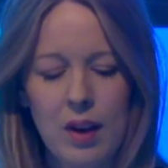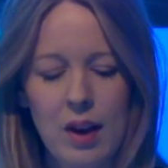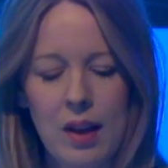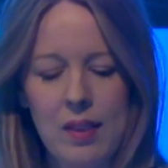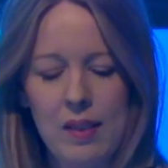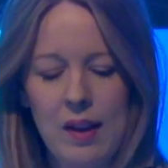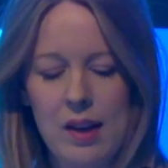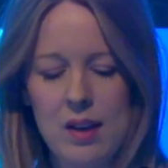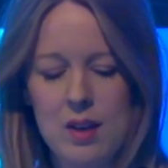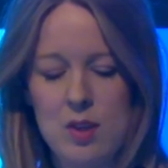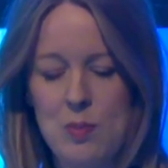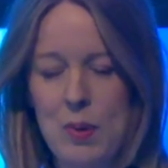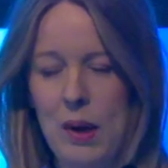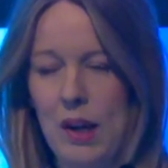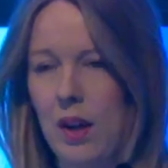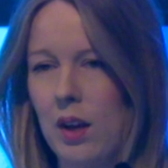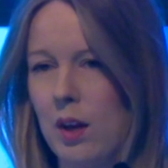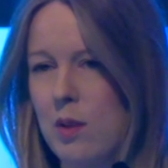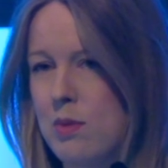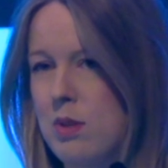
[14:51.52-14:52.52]
that is
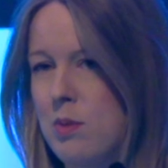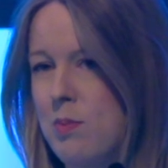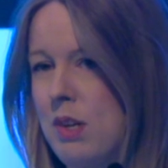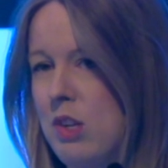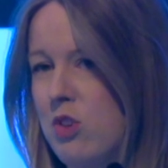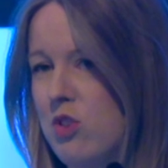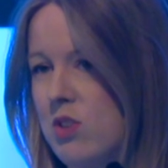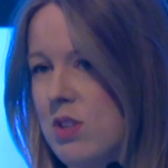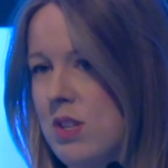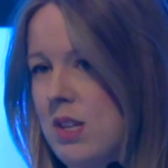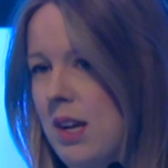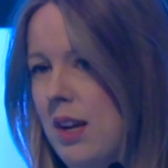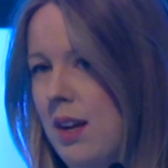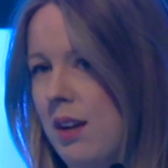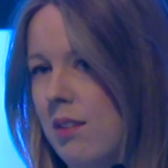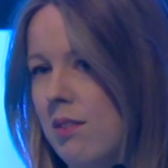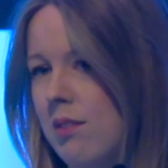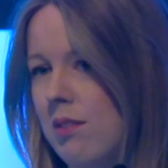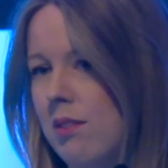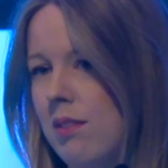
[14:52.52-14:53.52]
picking up some
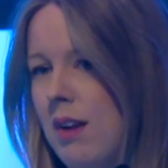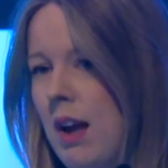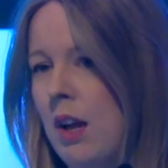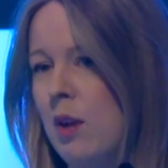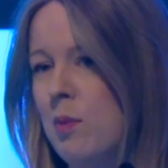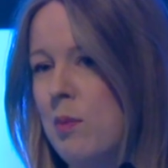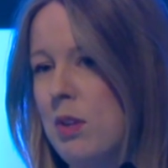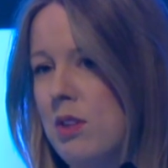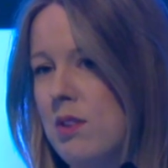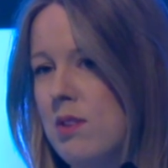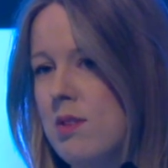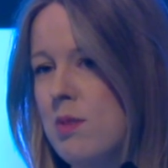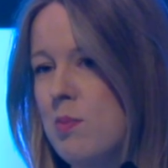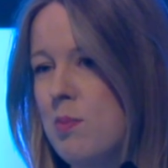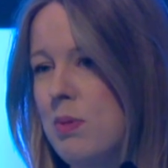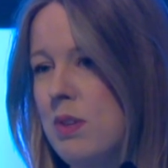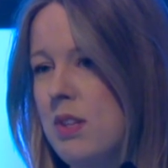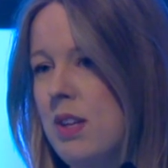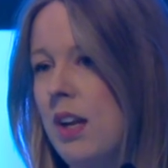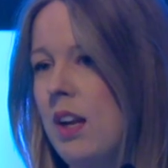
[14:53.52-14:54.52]
interesting elements,
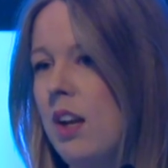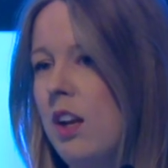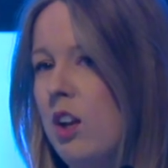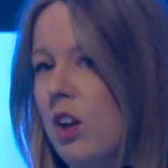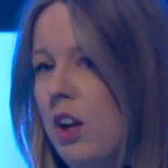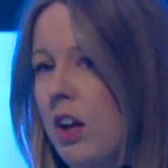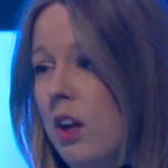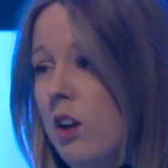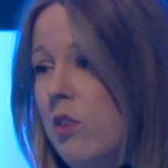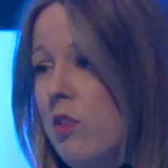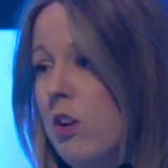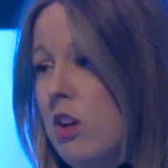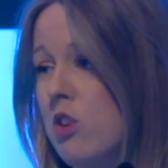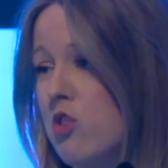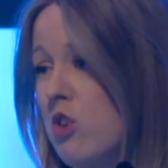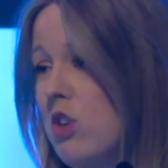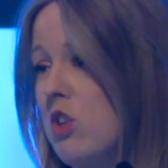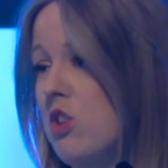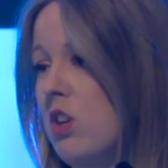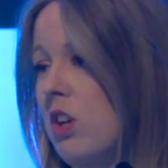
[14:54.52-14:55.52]
particularly looking at
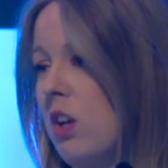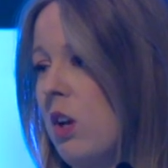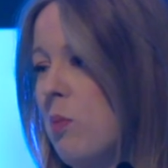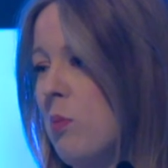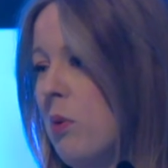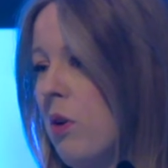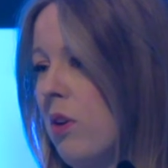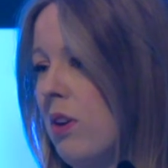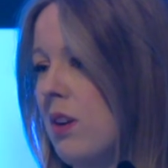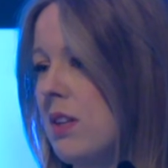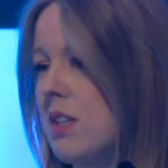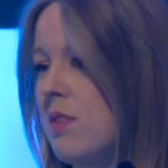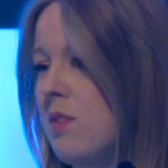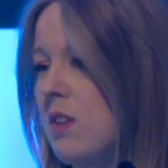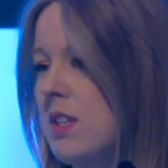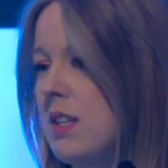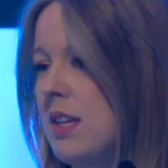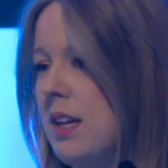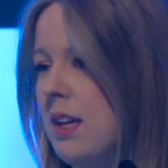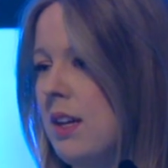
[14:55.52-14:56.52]
attrition and
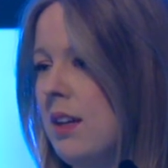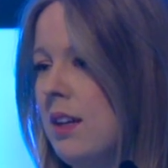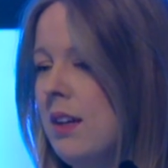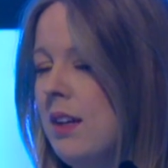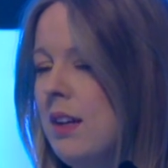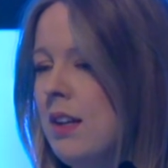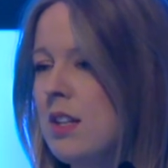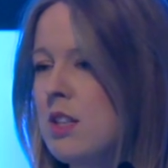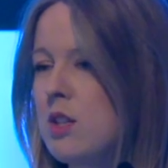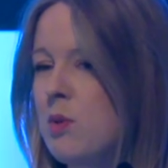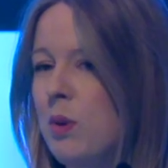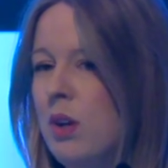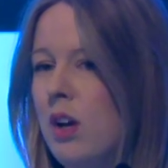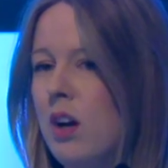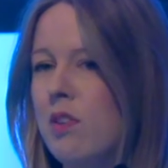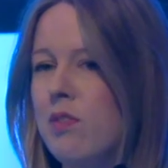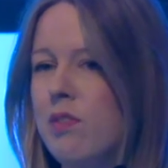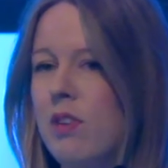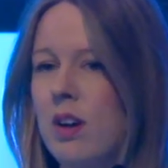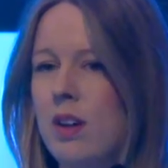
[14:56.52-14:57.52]
productivity. So we
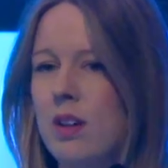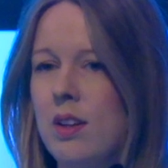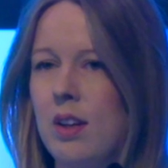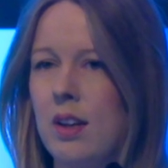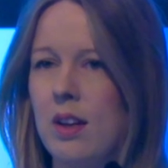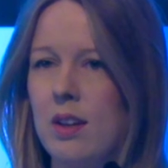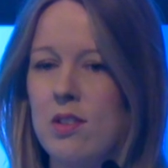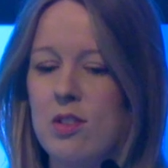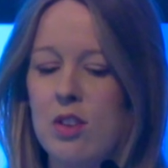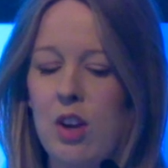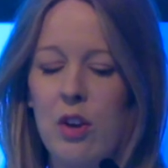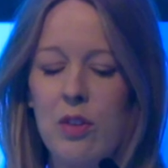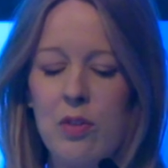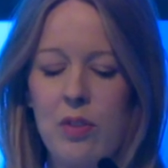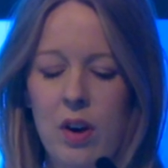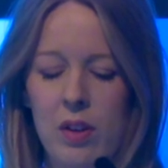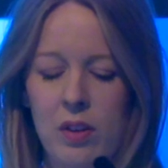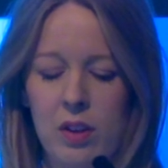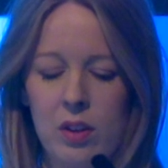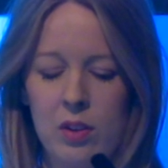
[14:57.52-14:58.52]
are finding so
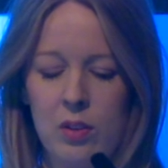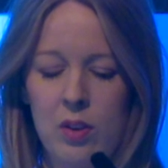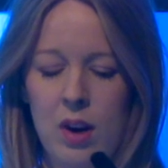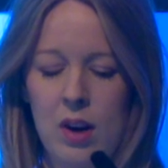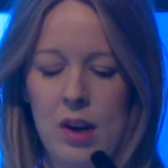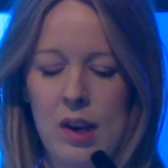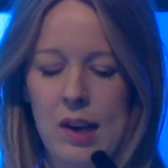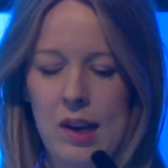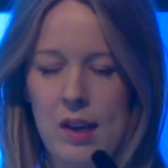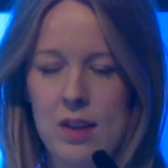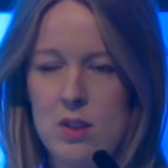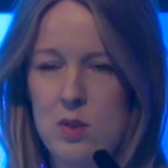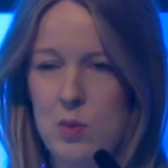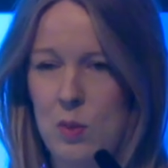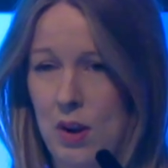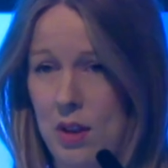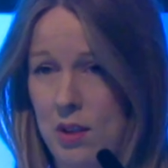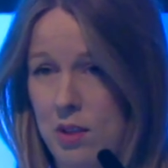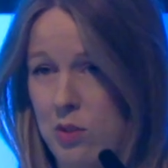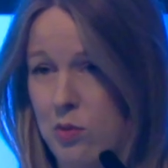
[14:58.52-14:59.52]
far that there are links
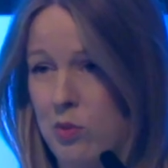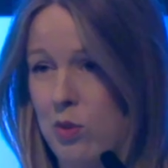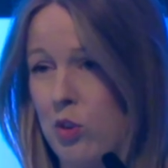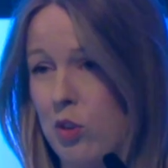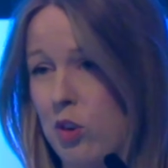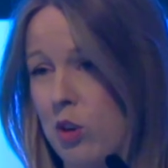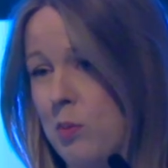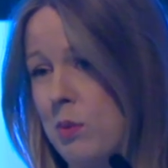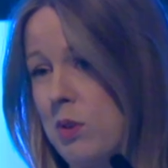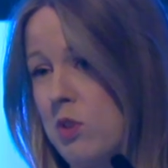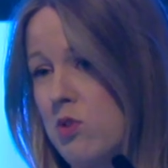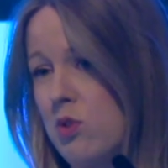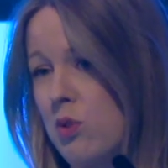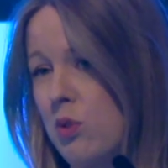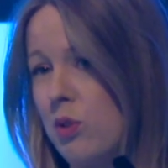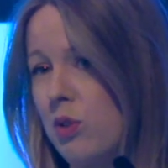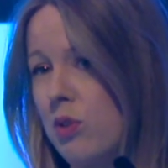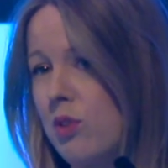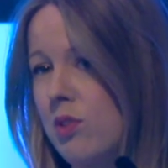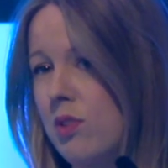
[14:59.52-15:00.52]
with recruitment
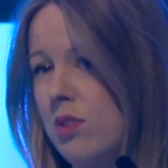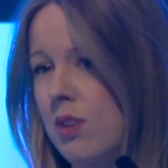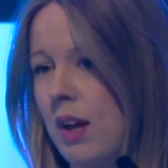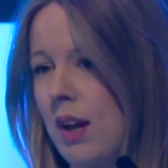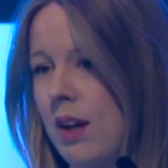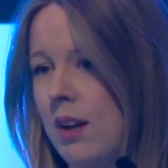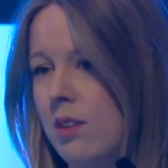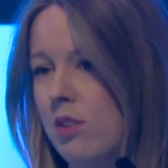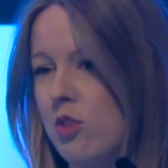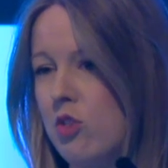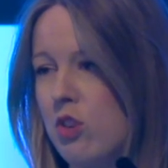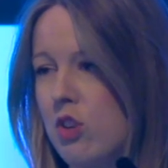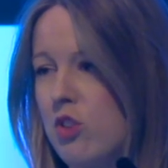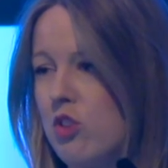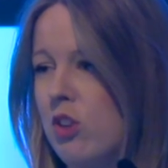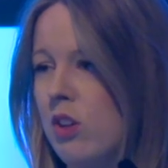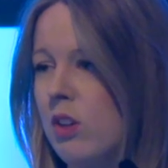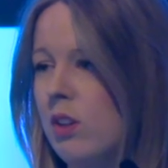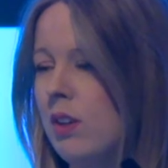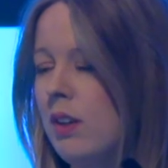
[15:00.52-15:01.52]
source and
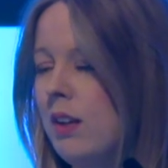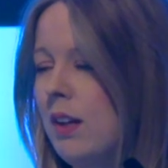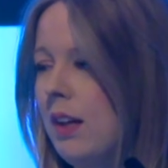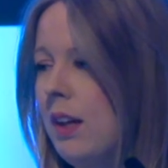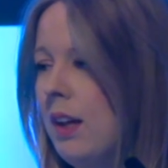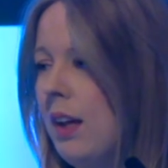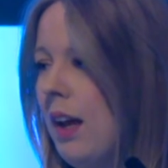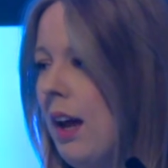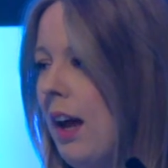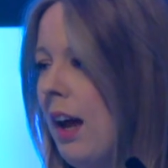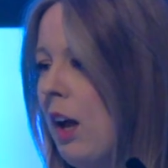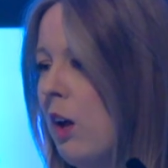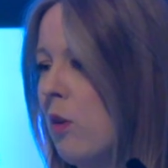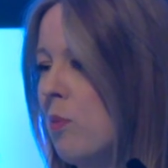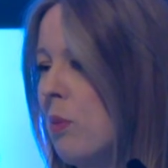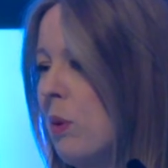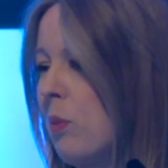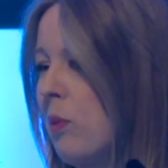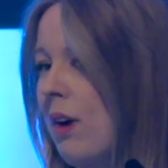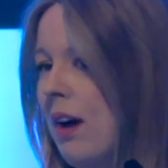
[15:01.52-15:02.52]
attrition,
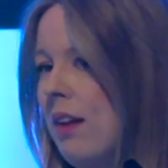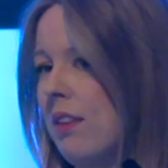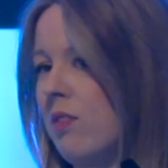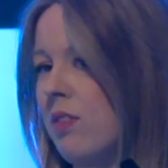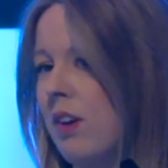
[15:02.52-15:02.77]
but we're at the